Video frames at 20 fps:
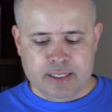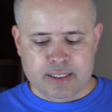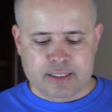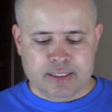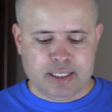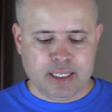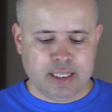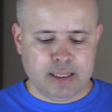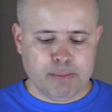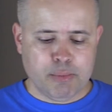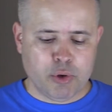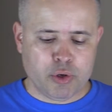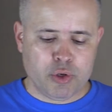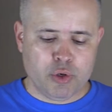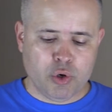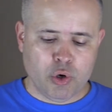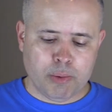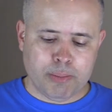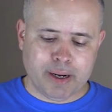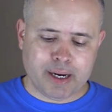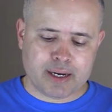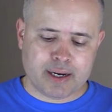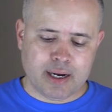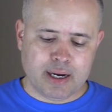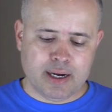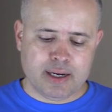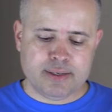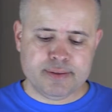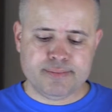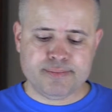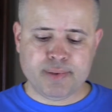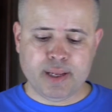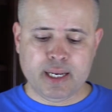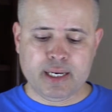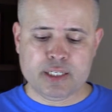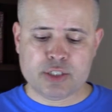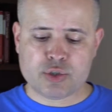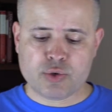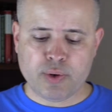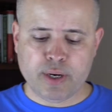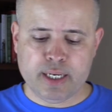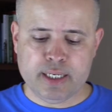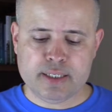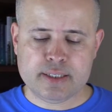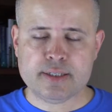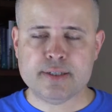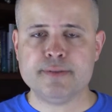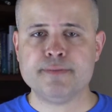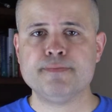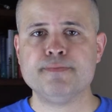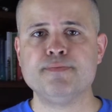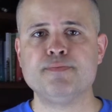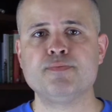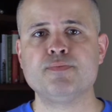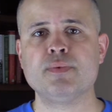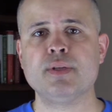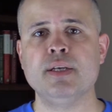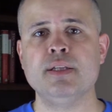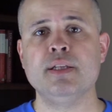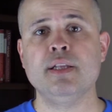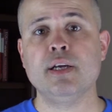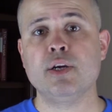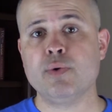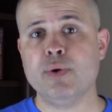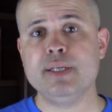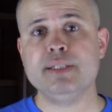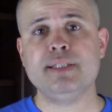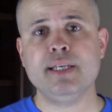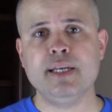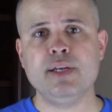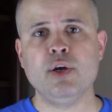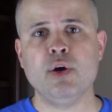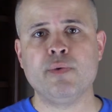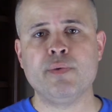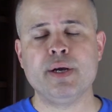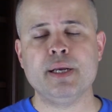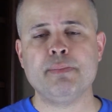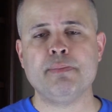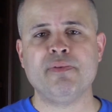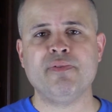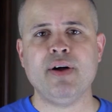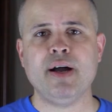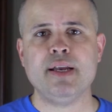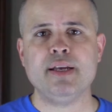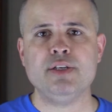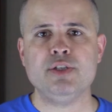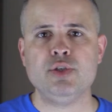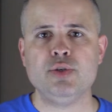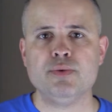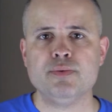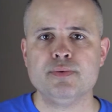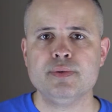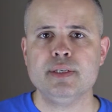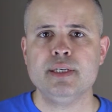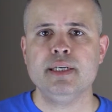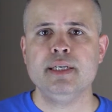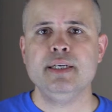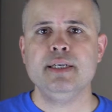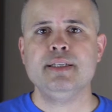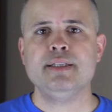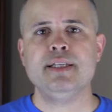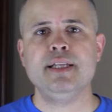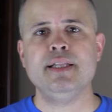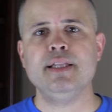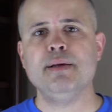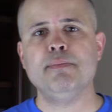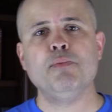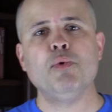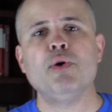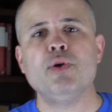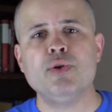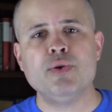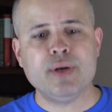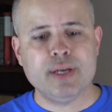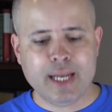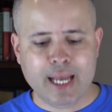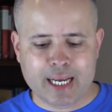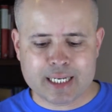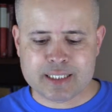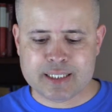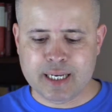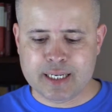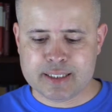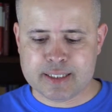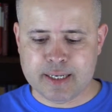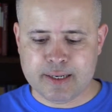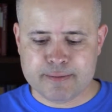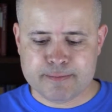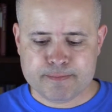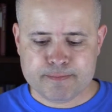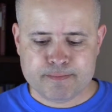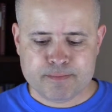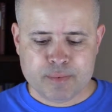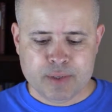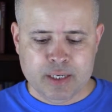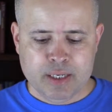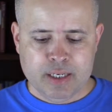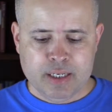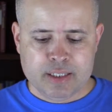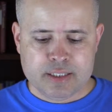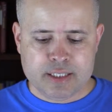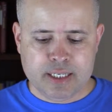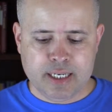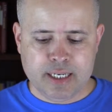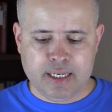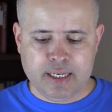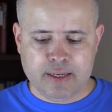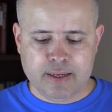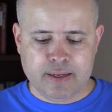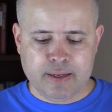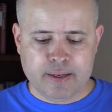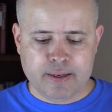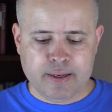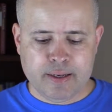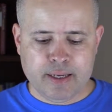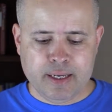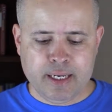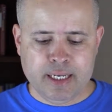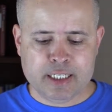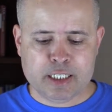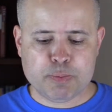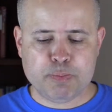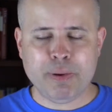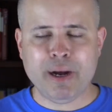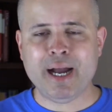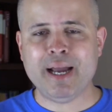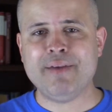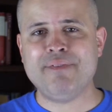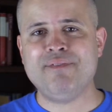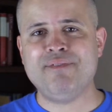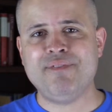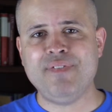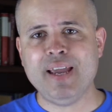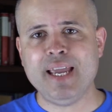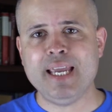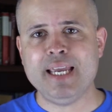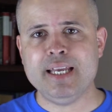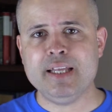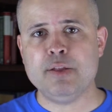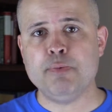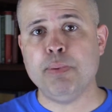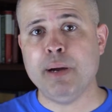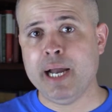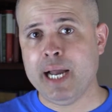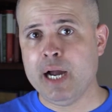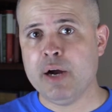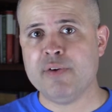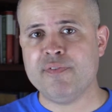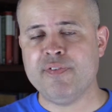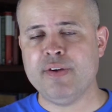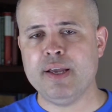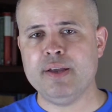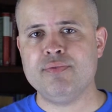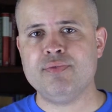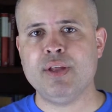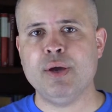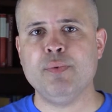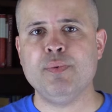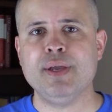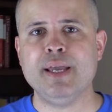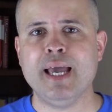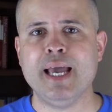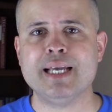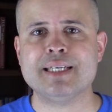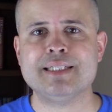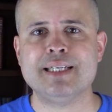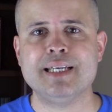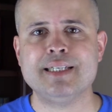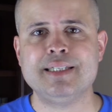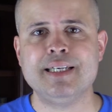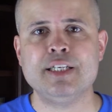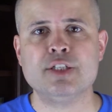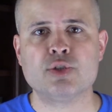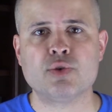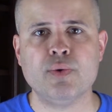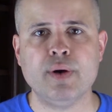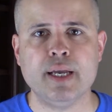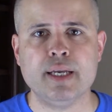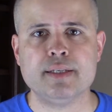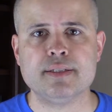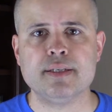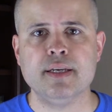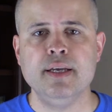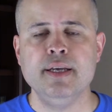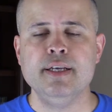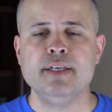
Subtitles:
See, the more you know about God and his grace, the grace that he already provided you, then the more you can access it. See, it's by faith, by our faith, that we access his grace.